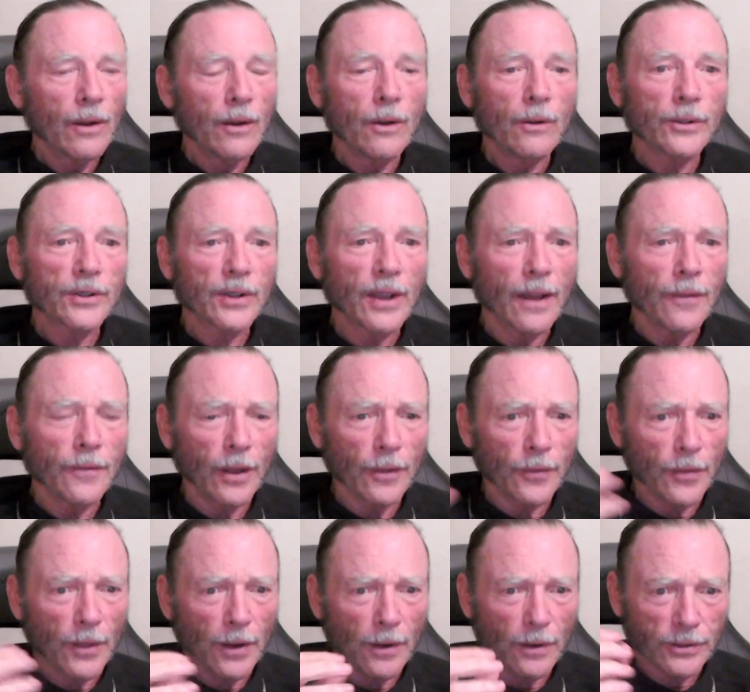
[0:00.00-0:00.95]
who said
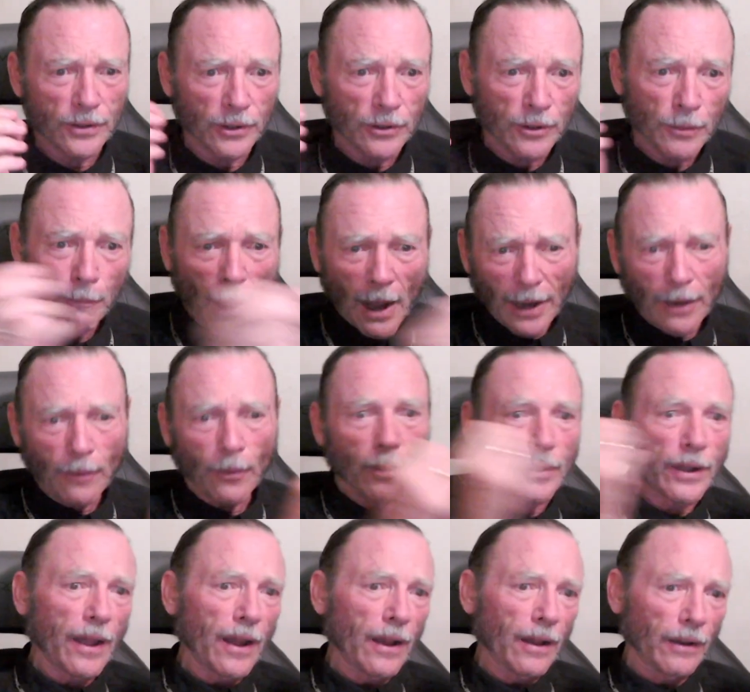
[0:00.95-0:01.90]
that there's a spiral
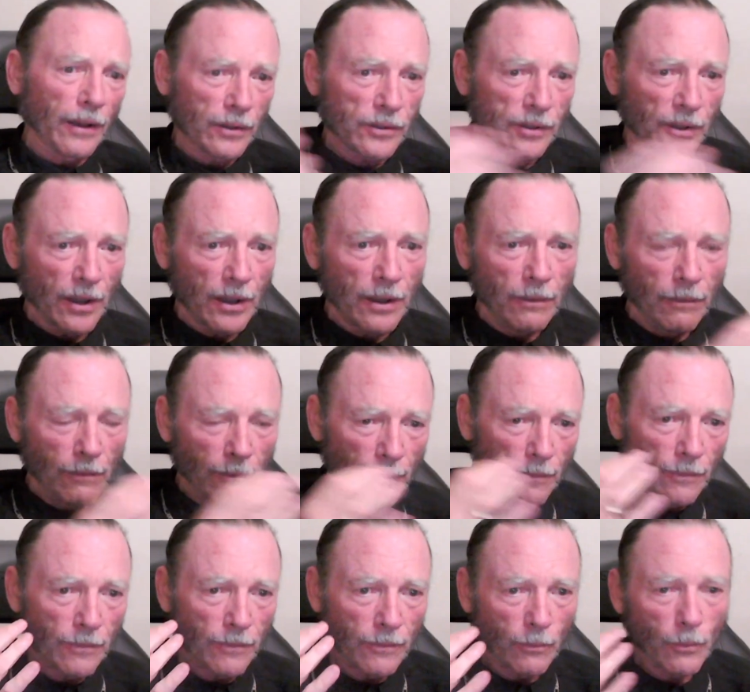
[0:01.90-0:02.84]
galaxy.
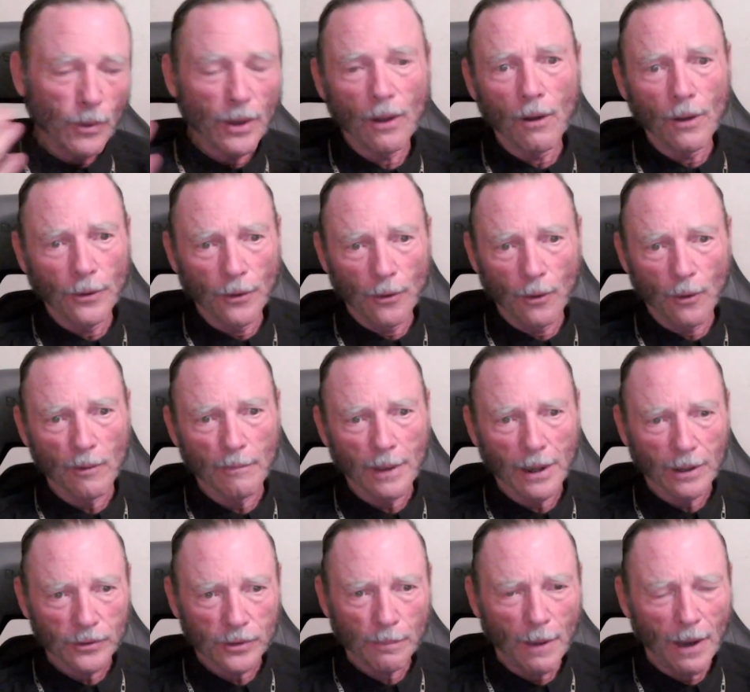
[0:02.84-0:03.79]
We all know
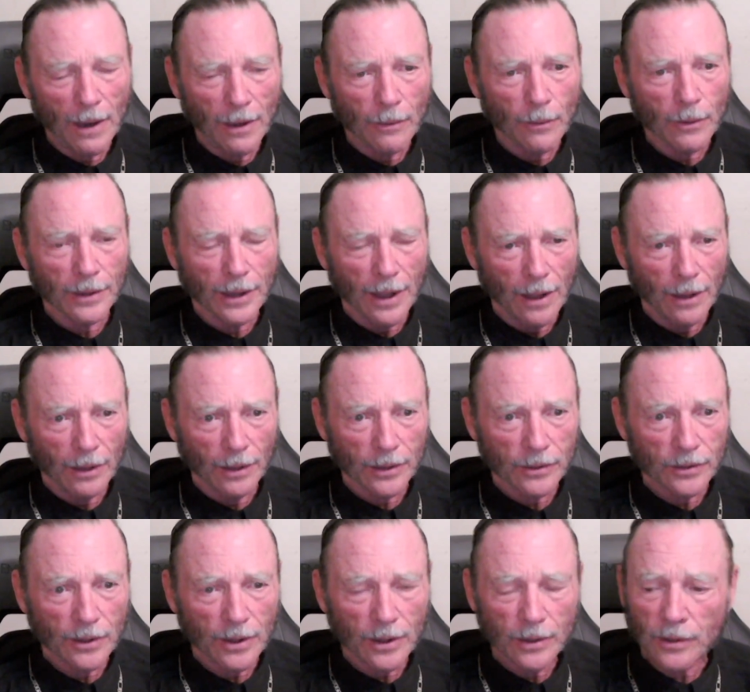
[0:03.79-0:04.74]
about spiral
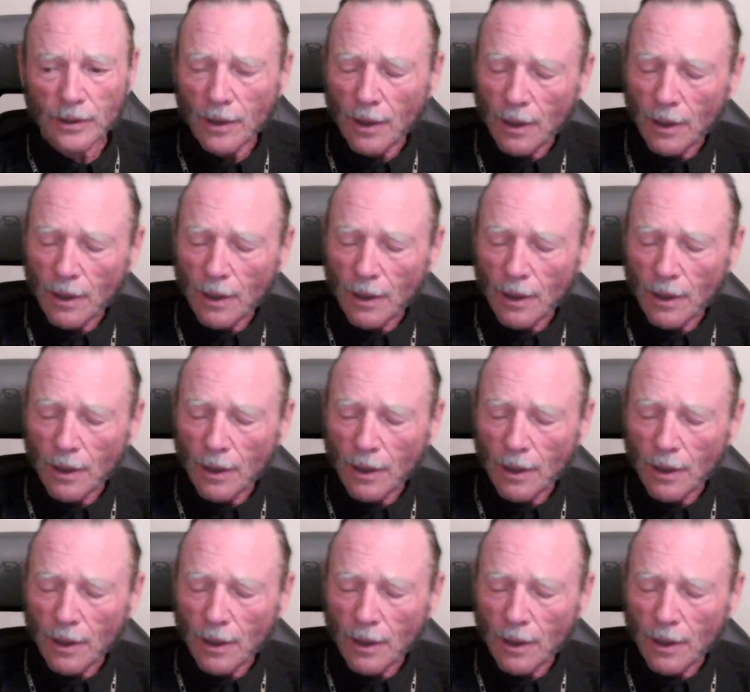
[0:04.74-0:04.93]
galaxies.